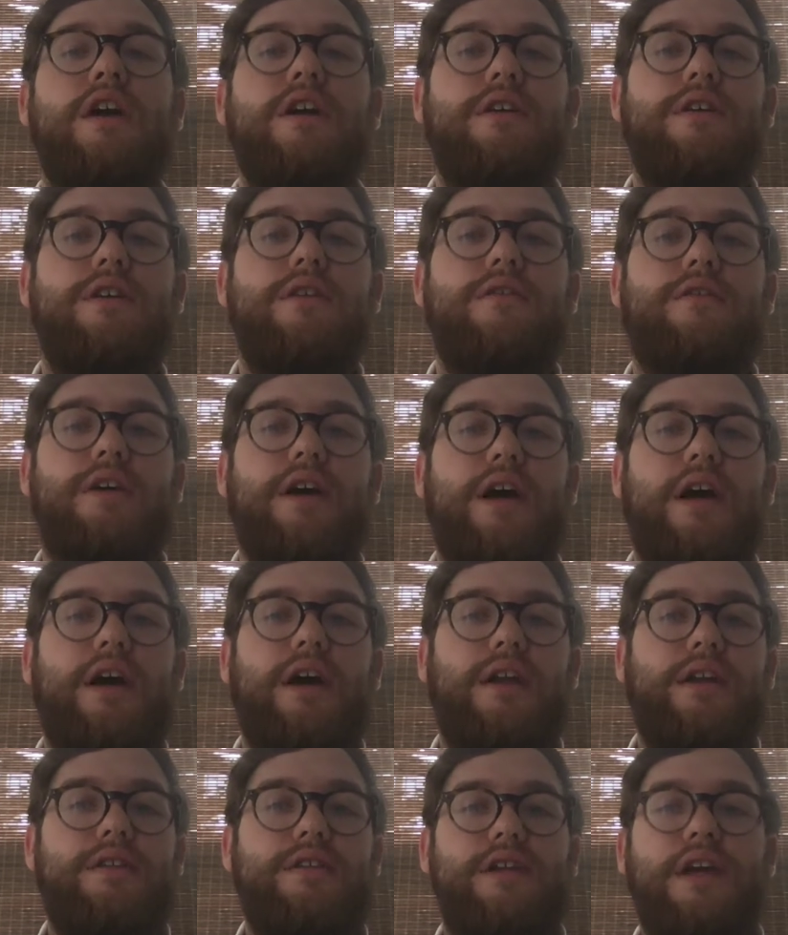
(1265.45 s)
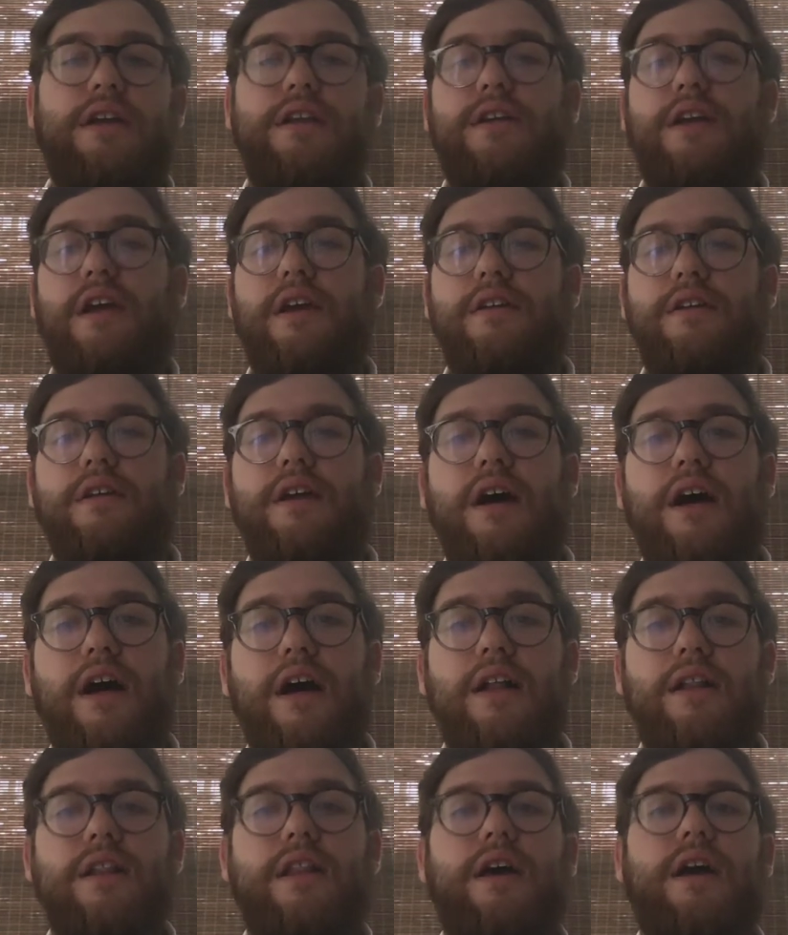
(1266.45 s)
You've got a dedicated
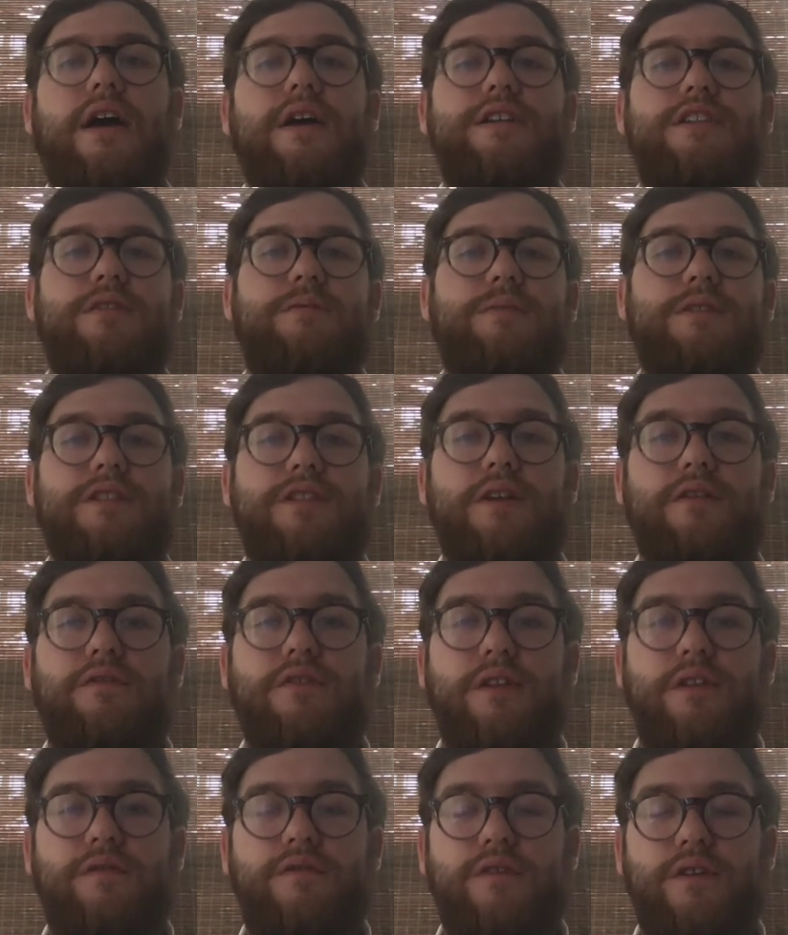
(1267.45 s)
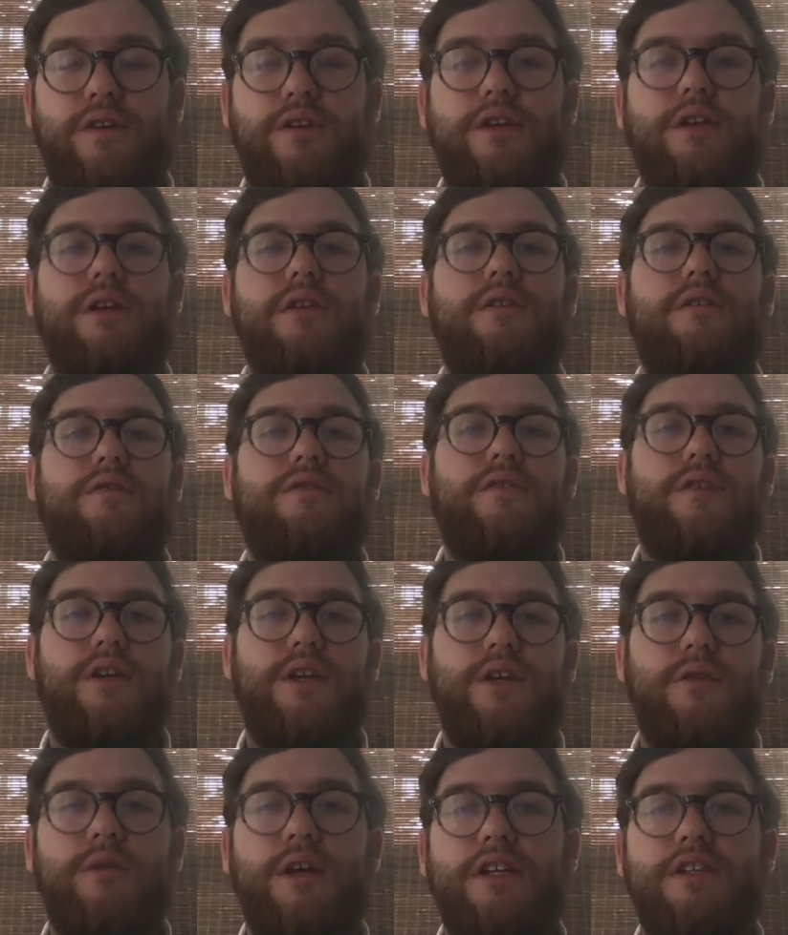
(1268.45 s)
hotline specifically for you, for
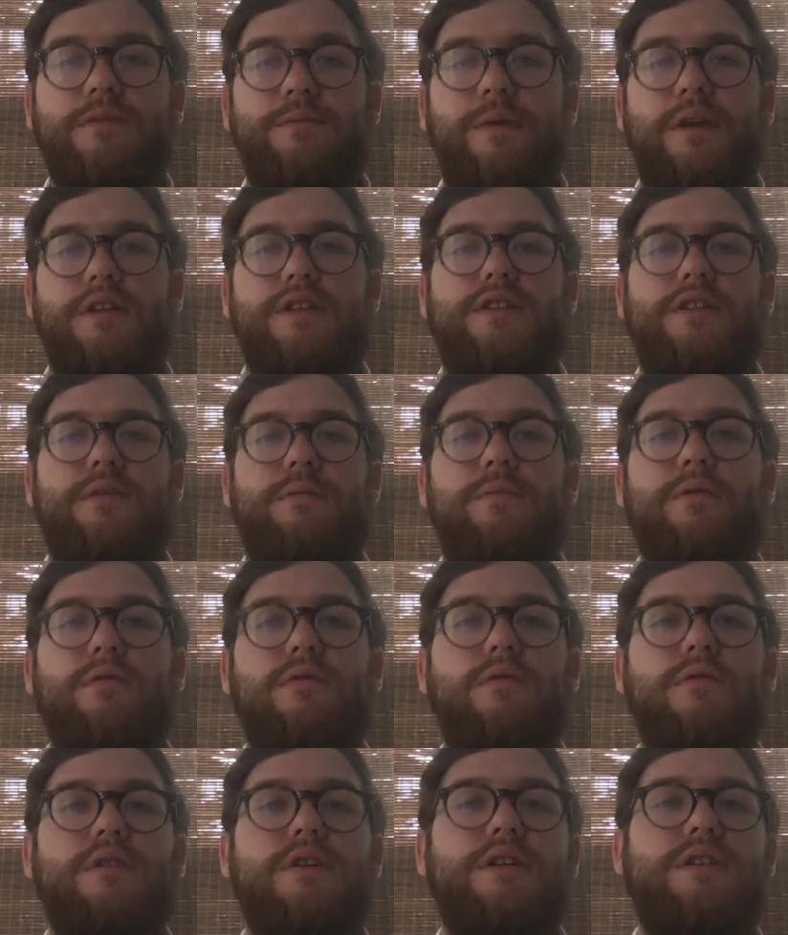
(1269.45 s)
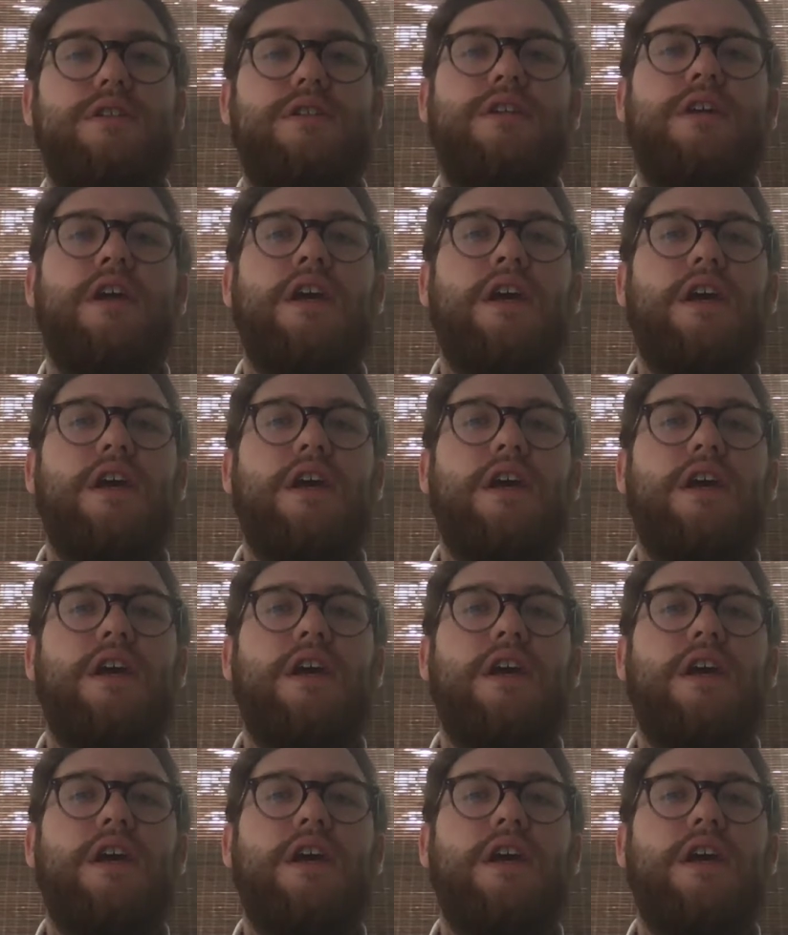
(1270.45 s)
US-based support.